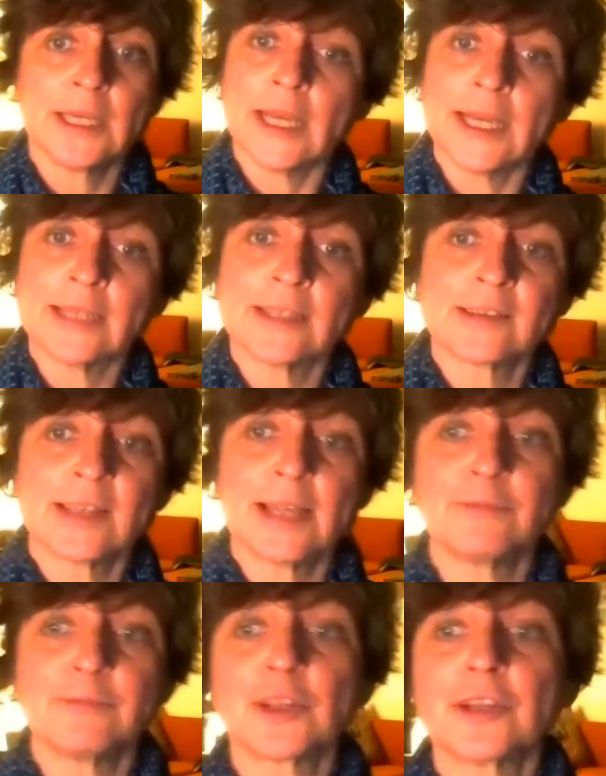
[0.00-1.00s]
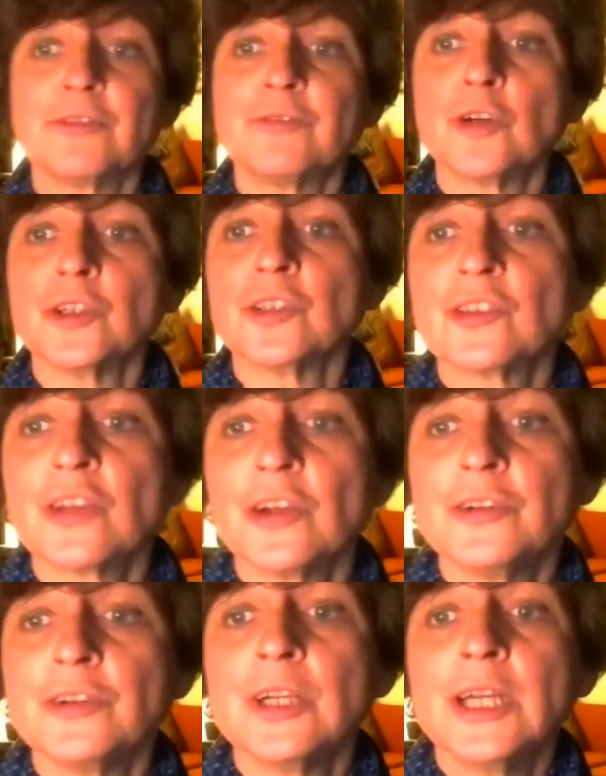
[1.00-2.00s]
And the same with the voice.
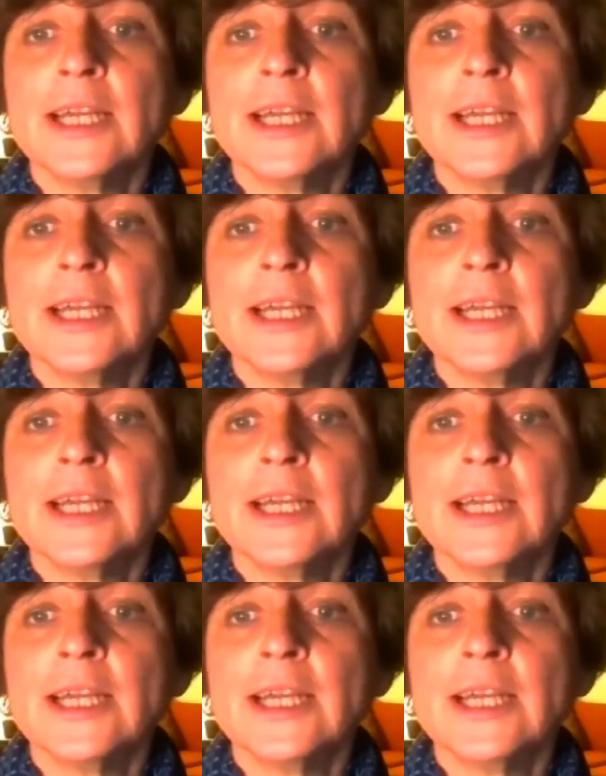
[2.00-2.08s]
So